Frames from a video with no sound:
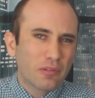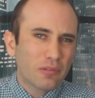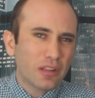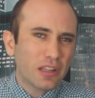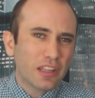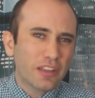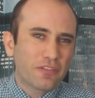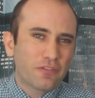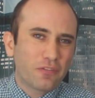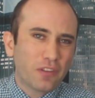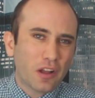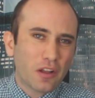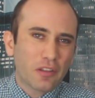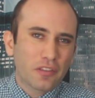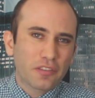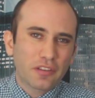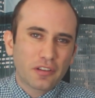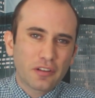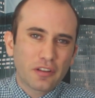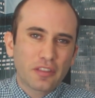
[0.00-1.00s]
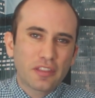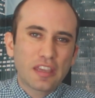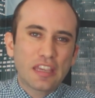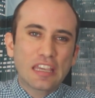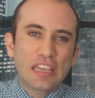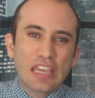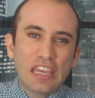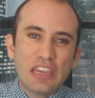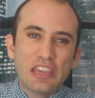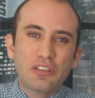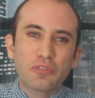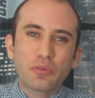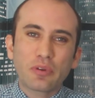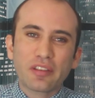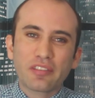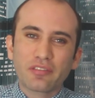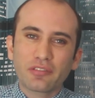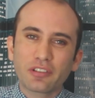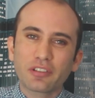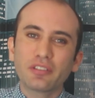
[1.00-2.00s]
really falls under the key
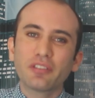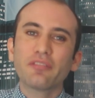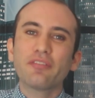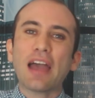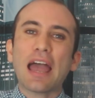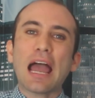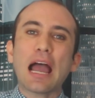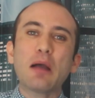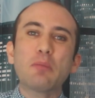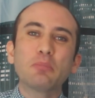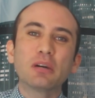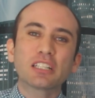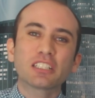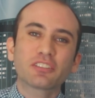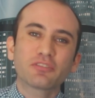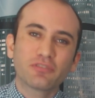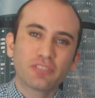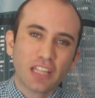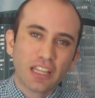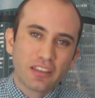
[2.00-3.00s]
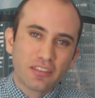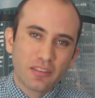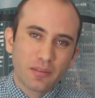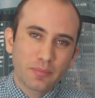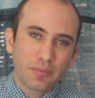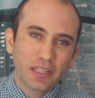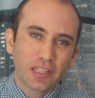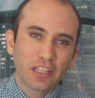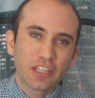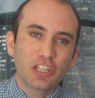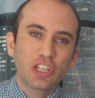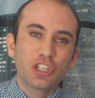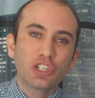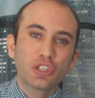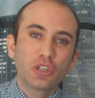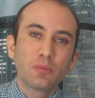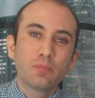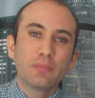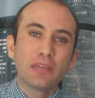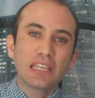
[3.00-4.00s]
question of how much flexibility
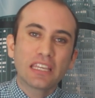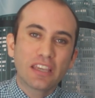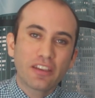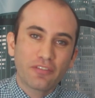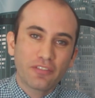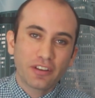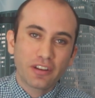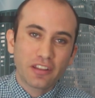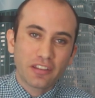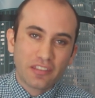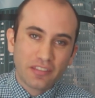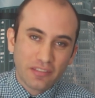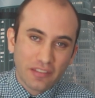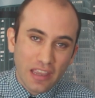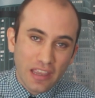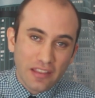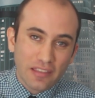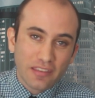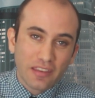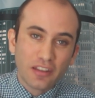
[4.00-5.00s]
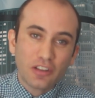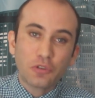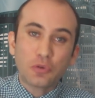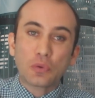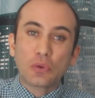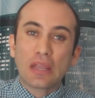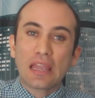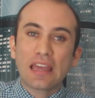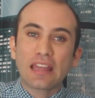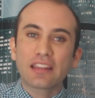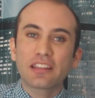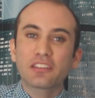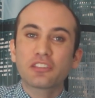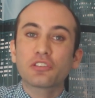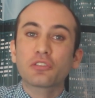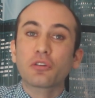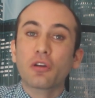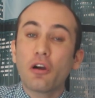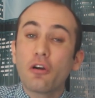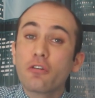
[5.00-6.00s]
should be given to states in creating
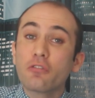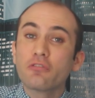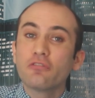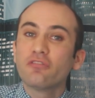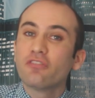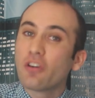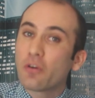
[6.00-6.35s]
their own